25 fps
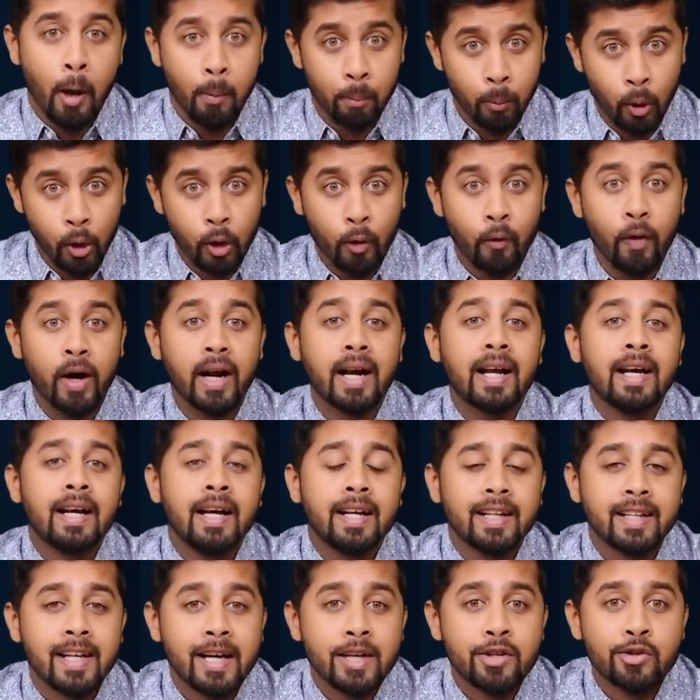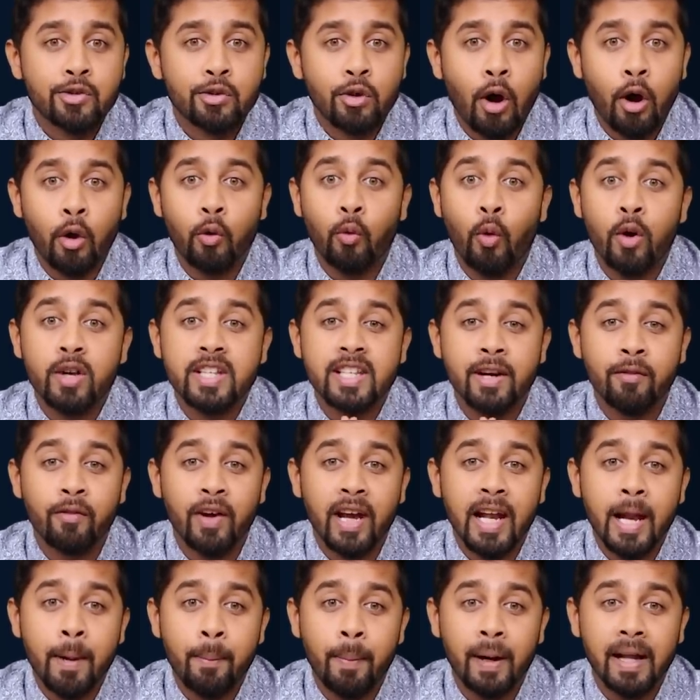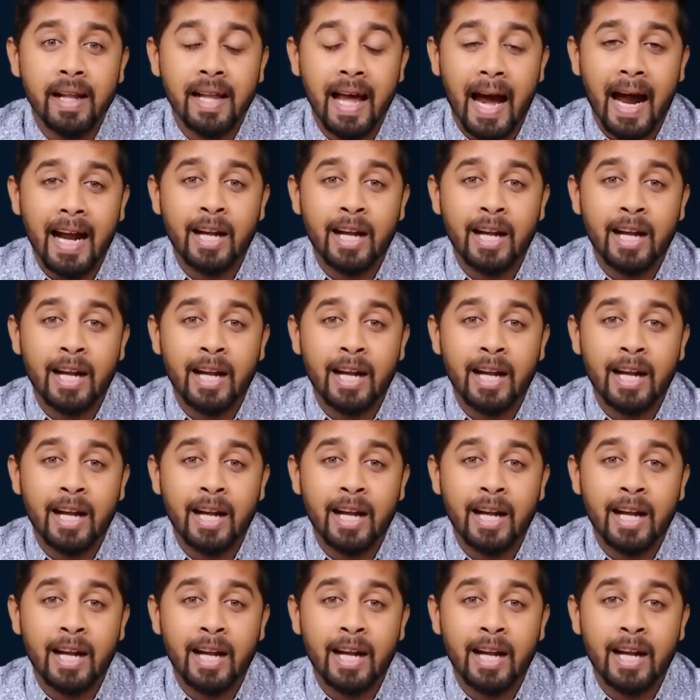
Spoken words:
Moreover, the stock was available